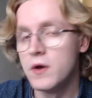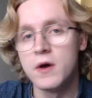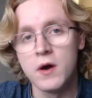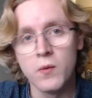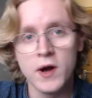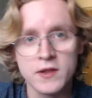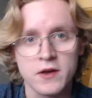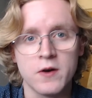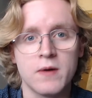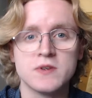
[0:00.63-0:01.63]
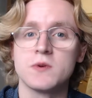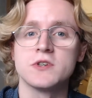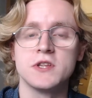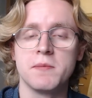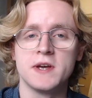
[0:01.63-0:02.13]
A while ago I was
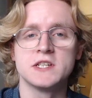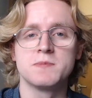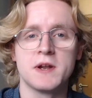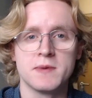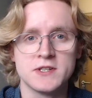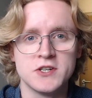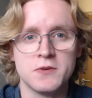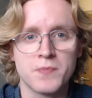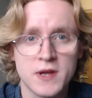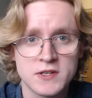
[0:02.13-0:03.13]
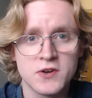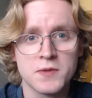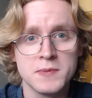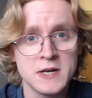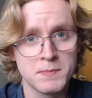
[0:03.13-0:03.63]
watching The Amazing Spider-Man 2 and I saw
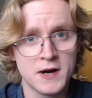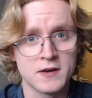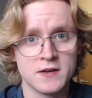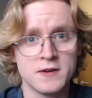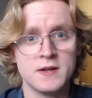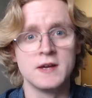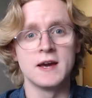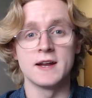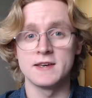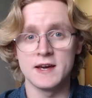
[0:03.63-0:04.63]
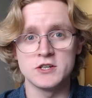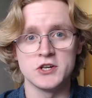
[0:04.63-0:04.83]
that Peter Parker had a gadget in